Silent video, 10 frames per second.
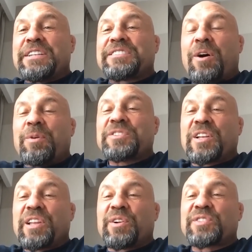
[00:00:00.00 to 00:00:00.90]
It's almost
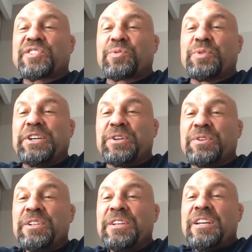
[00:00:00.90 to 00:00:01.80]
a little
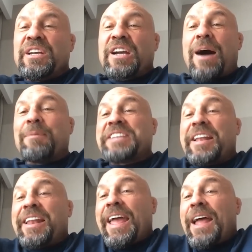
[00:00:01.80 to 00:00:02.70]
surreal
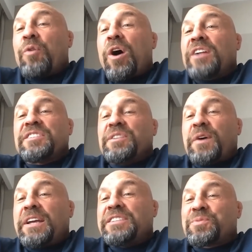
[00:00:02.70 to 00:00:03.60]
commentating and watching the
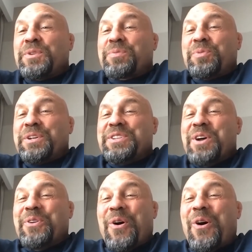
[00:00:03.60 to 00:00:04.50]
fights with with
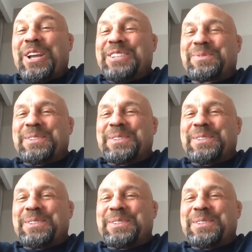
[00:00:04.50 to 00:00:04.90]
no noise.